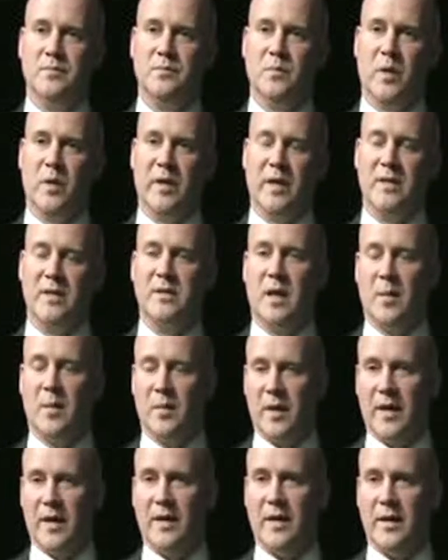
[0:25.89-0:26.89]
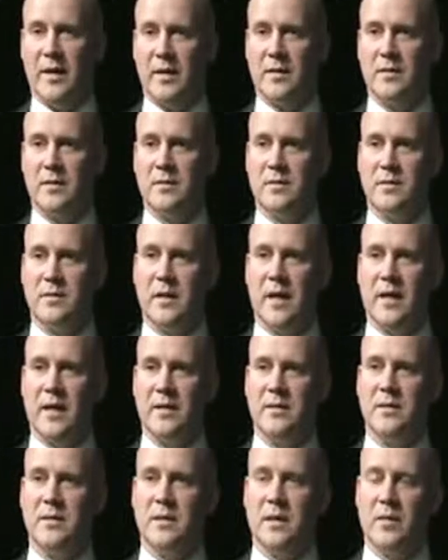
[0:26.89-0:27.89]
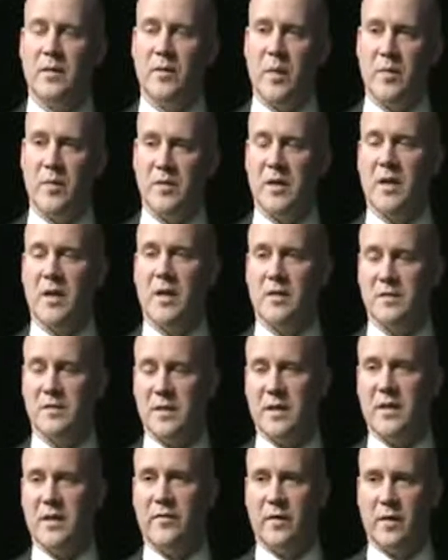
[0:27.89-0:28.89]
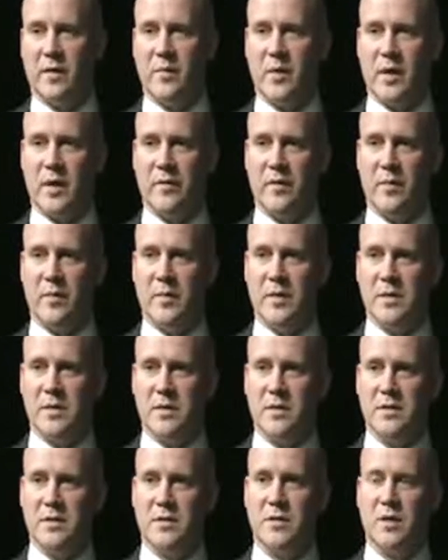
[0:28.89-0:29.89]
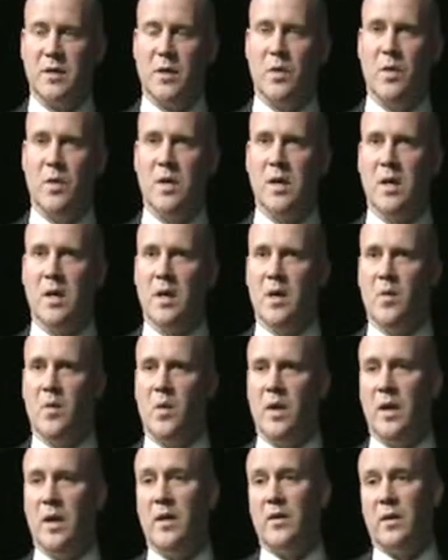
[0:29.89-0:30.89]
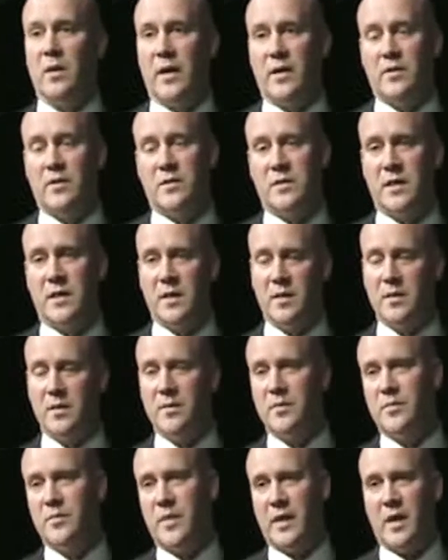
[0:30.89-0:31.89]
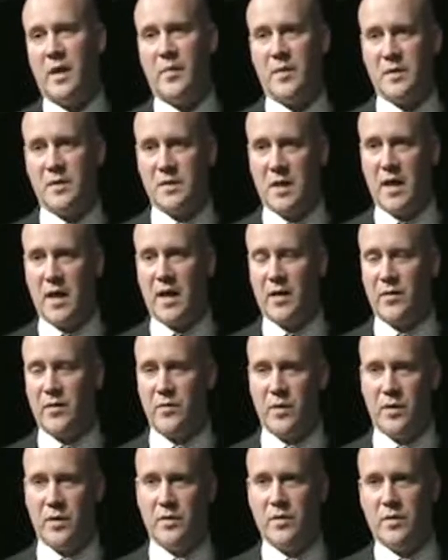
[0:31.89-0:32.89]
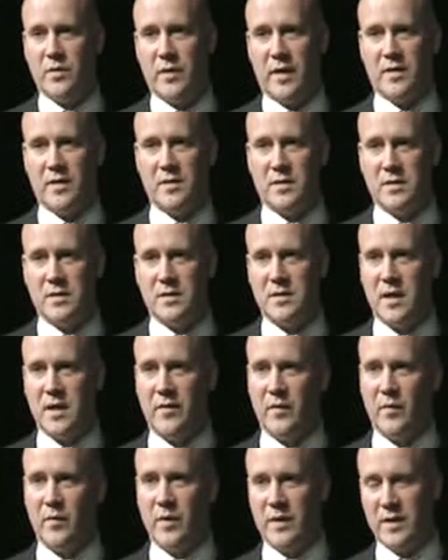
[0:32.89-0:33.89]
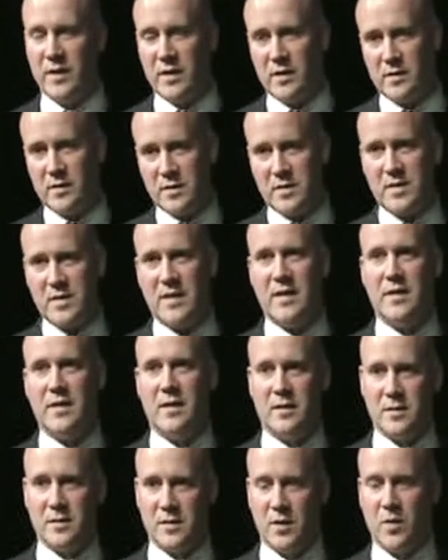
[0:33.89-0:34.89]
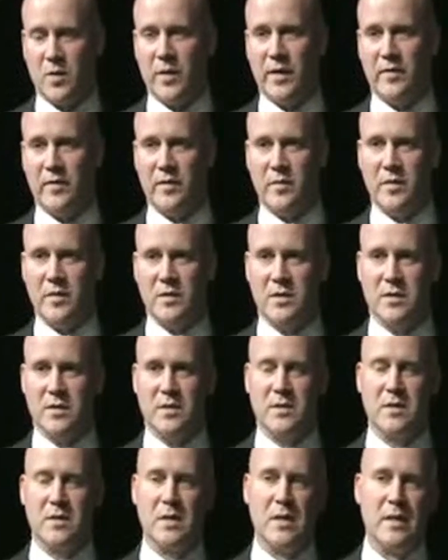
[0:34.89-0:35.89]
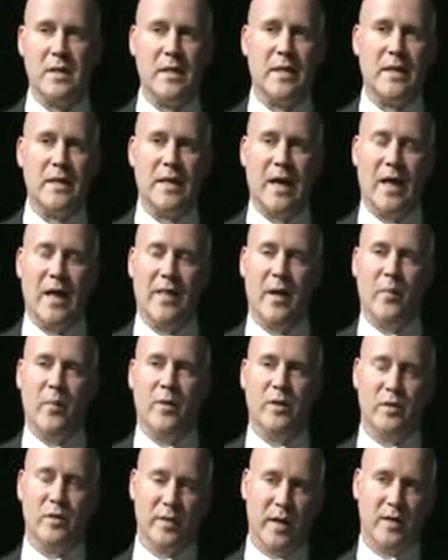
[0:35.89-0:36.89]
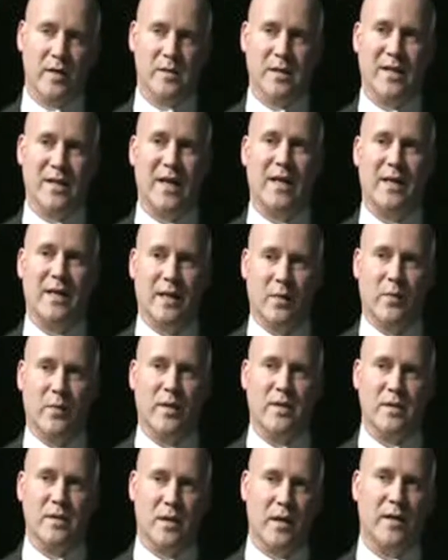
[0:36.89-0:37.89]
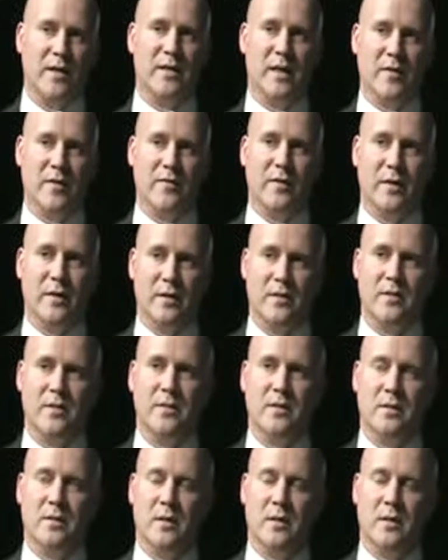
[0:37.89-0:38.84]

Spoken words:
when they stopped lending, that represented a significant part of our business. So while other lenders did pick up the slack throughout 2007, we did see a slowing of the business. And then when 2008 hit, we saw a definite